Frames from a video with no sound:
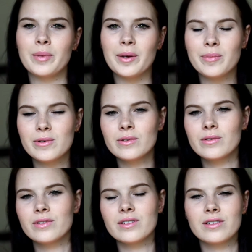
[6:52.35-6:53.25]

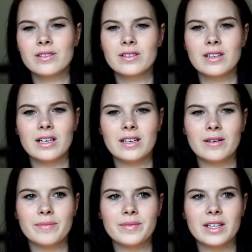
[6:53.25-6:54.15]
pimples, they're
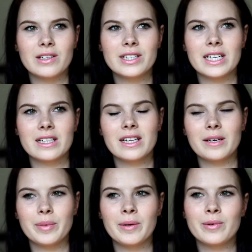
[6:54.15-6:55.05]
not exactly
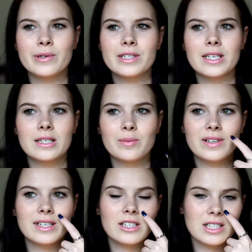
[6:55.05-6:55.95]
like pimples, it's
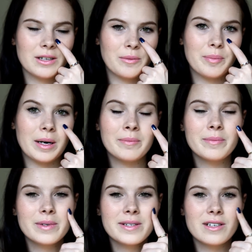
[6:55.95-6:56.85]
more like just little
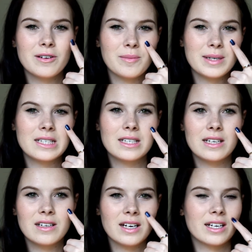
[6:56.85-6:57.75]
bumps on my
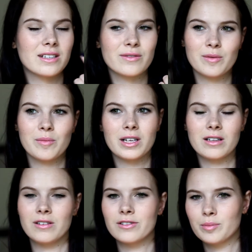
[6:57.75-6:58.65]
skin, I guess from like
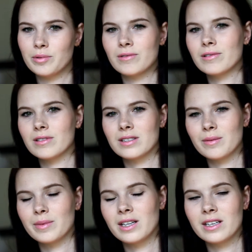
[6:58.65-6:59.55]
clogged pores or
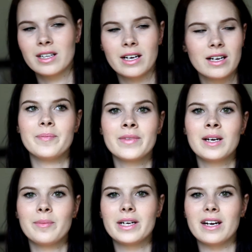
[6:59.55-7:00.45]
something like that.
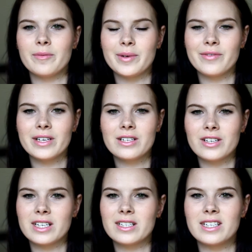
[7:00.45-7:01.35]
But yeah, I've been really
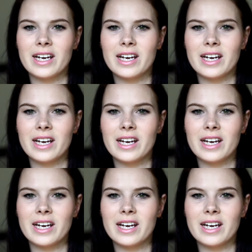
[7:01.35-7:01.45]
trying to